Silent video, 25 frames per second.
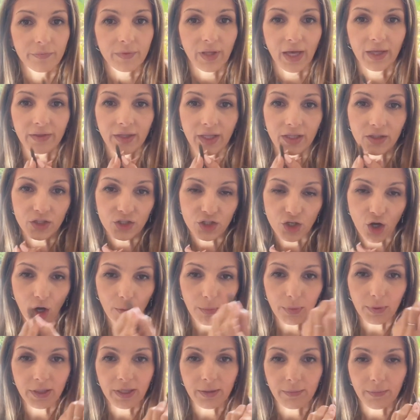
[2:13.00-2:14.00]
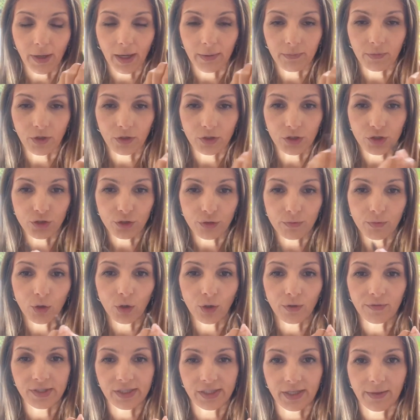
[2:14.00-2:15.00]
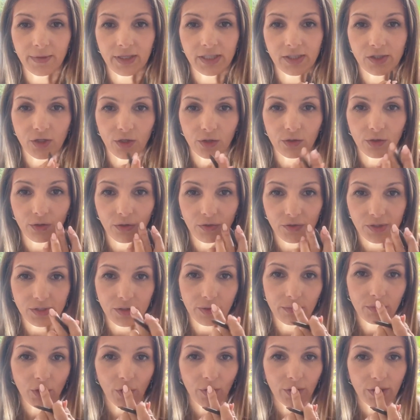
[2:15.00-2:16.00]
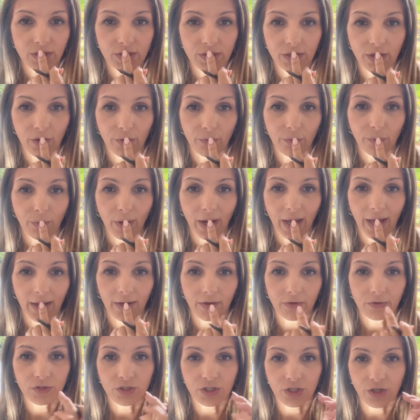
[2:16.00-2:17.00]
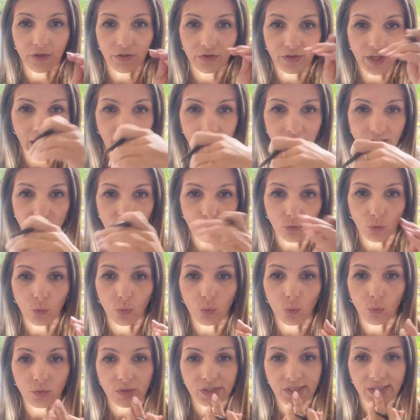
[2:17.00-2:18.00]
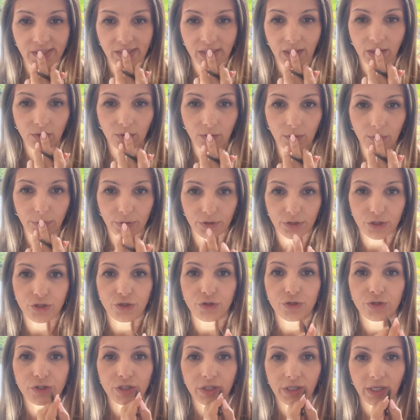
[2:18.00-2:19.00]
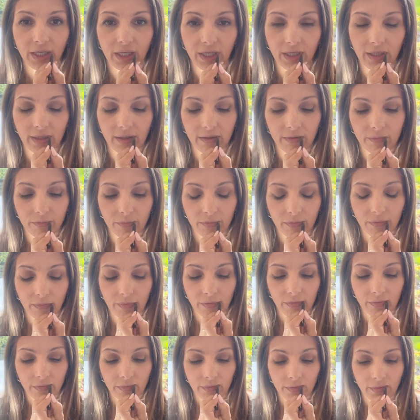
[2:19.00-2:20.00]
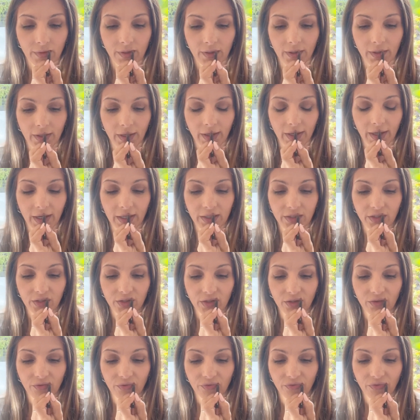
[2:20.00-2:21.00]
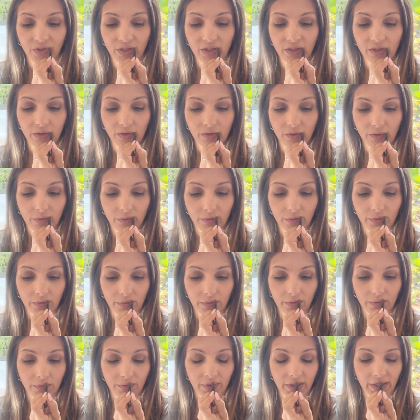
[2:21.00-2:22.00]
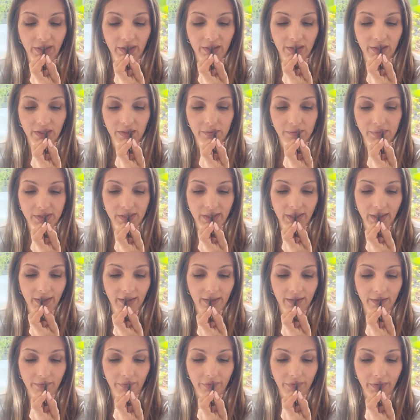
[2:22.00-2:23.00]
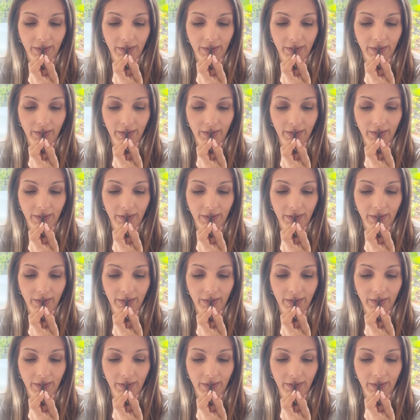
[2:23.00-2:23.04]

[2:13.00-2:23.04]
And then the top lip, I'm going to do more of a semicircle. So I'm going around that single protrusion here. And you can feel where your lips are.